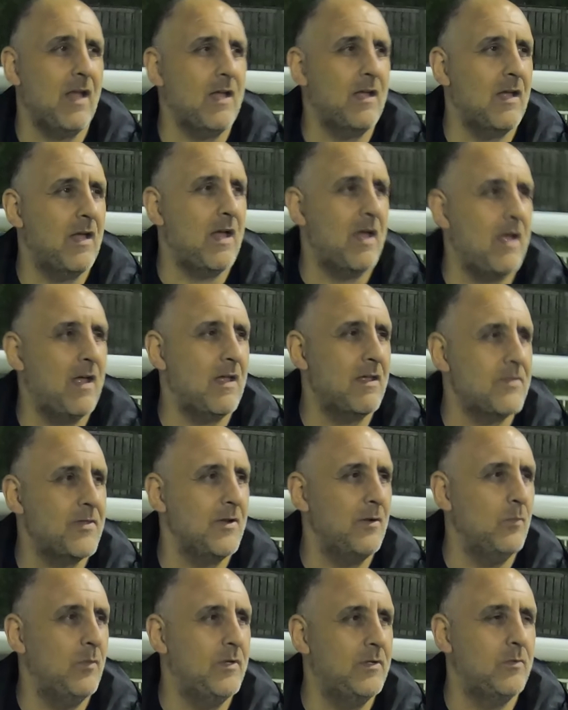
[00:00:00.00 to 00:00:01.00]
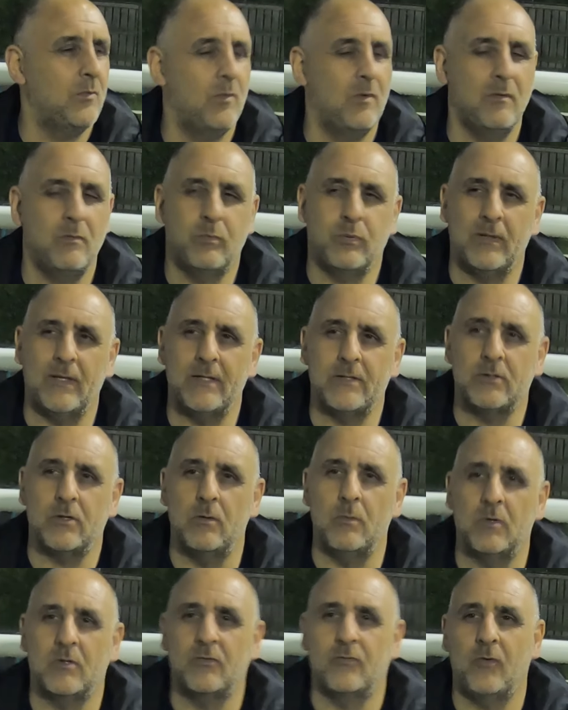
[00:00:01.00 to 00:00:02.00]
Yeah, I think we played
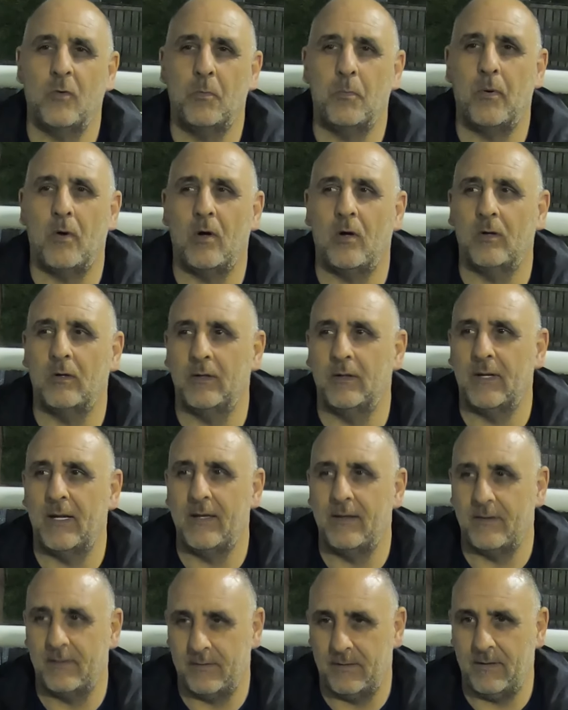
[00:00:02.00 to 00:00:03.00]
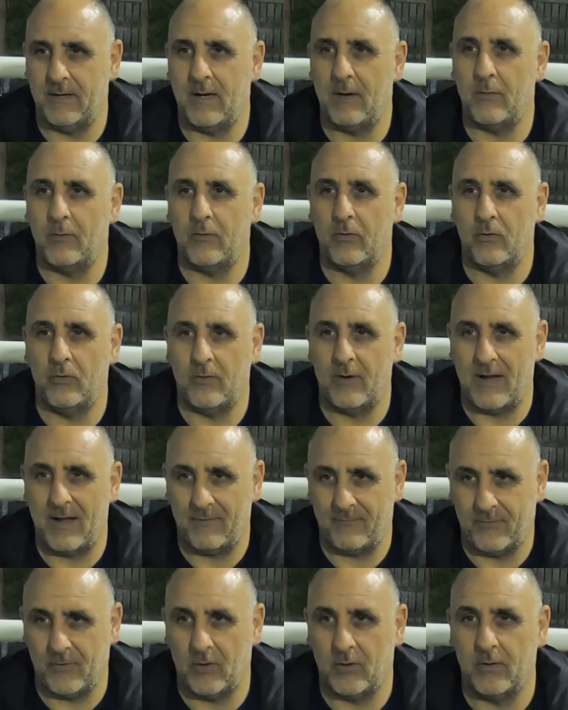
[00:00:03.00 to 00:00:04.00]
too much football either in our own
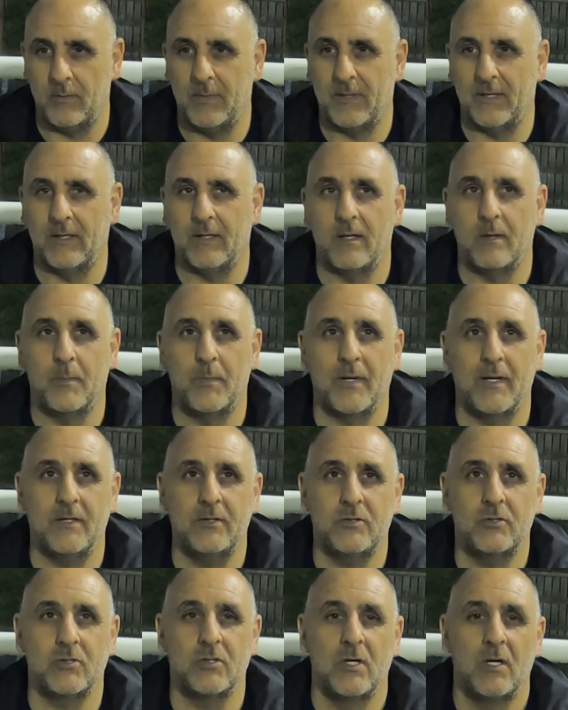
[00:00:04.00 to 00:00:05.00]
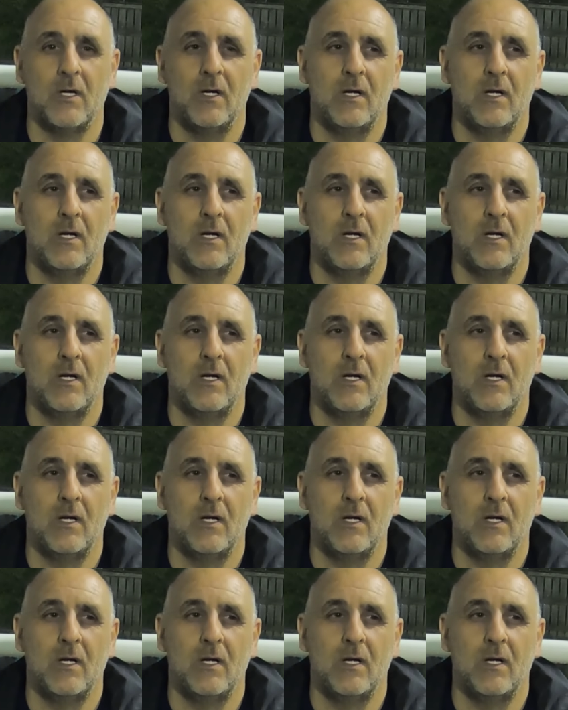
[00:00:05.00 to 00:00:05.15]
half or the middle of the pitch.